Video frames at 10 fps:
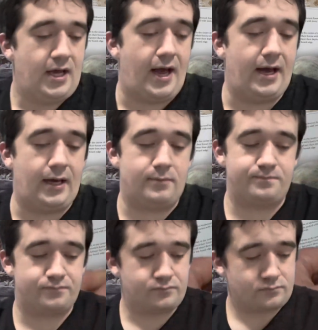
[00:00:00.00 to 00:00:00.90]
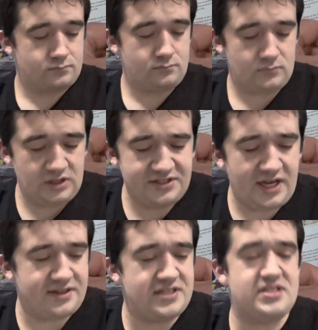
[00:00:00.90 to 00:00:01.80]

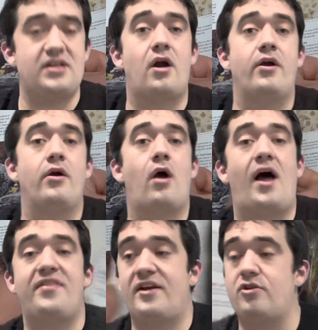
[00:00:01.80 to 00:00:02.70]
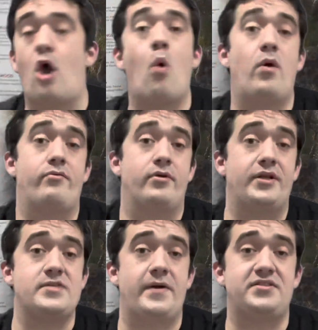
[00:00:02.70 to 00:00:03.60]
Now, this scenario, I think no one really
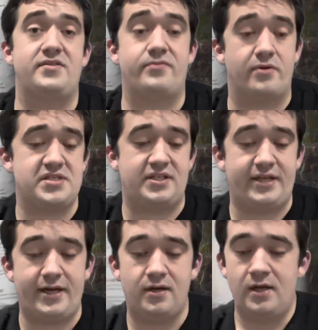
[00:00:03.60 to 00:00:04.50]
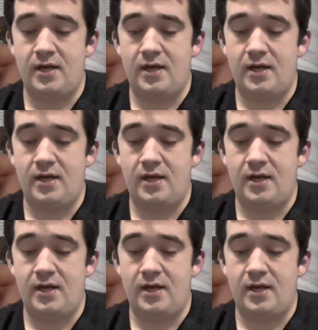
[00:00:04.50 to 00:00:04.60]
expected for us to get,